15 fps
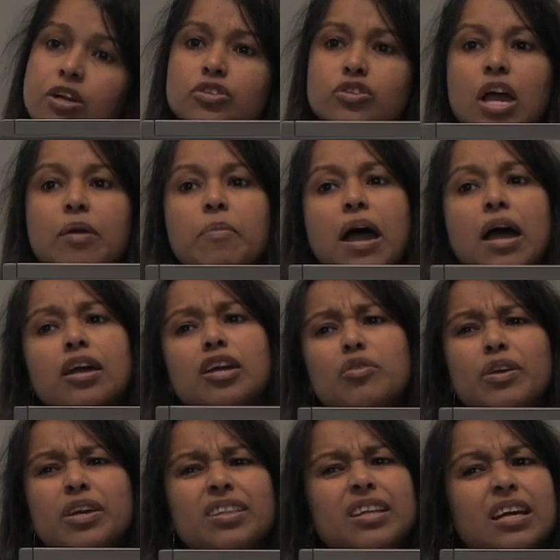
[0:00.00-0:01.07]
So I'm
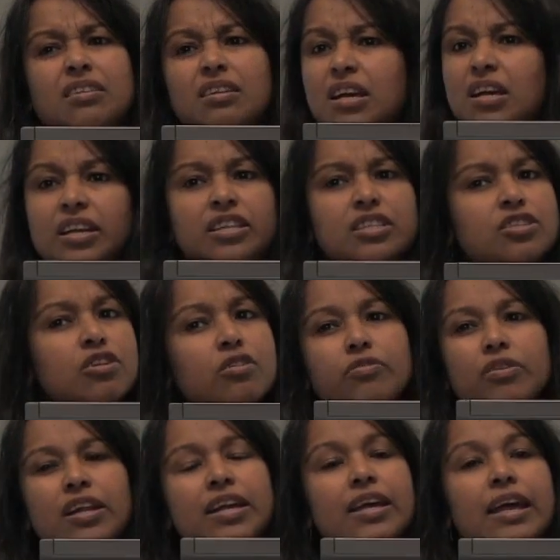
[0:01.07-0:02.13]
arguing that it's not
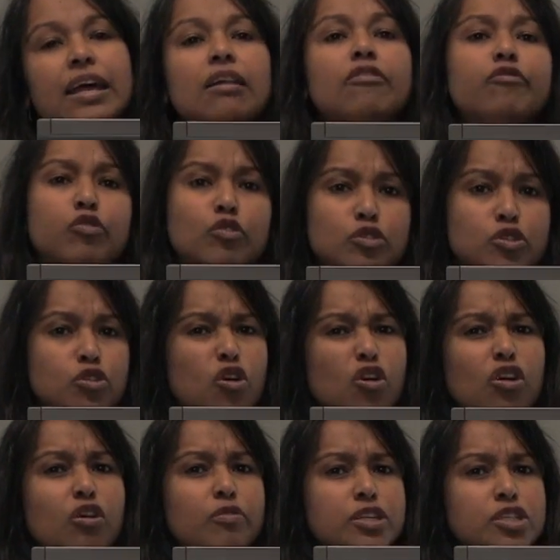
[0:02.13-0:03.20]
really helpful to
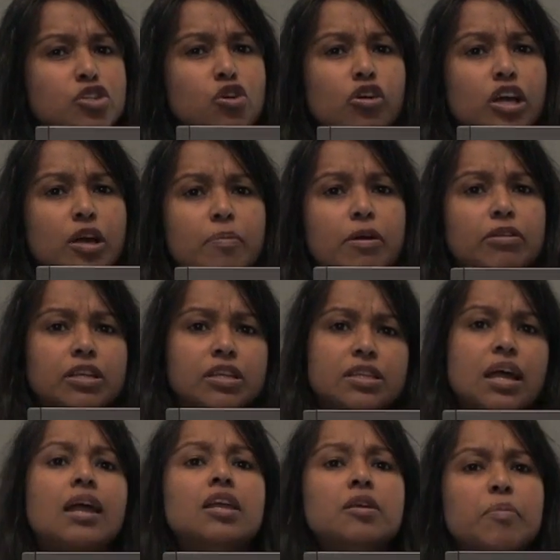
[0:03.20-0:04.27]
always talk about the
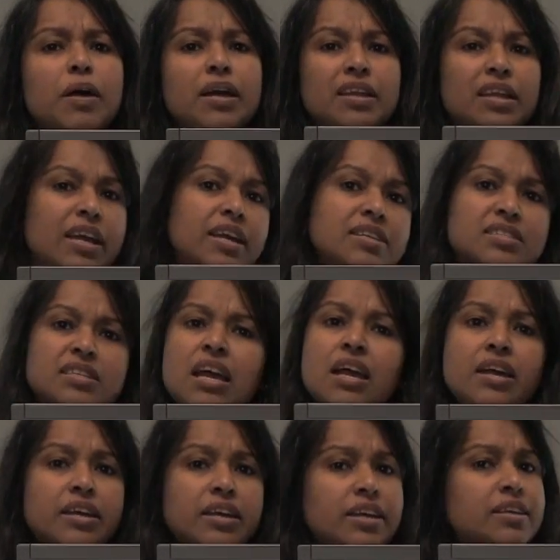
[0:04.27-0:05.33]
Taliban as
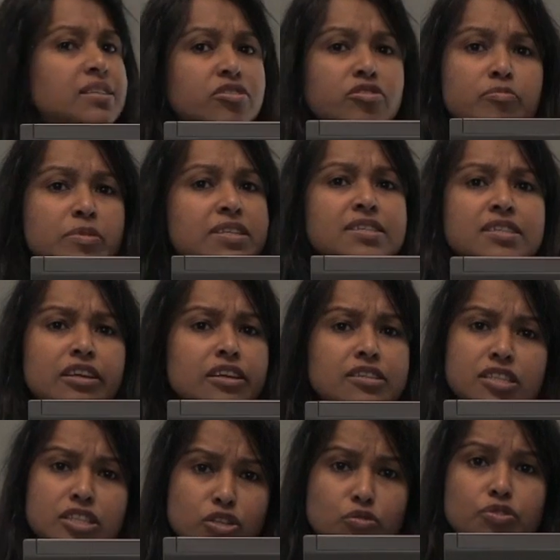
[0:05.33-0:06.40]
extremist
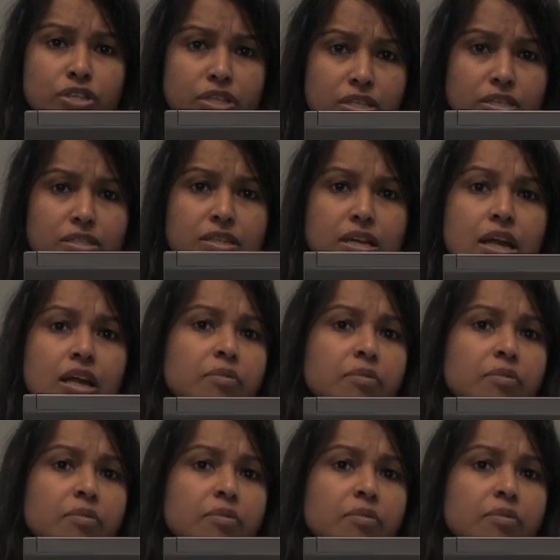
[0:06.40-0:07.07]
institutions,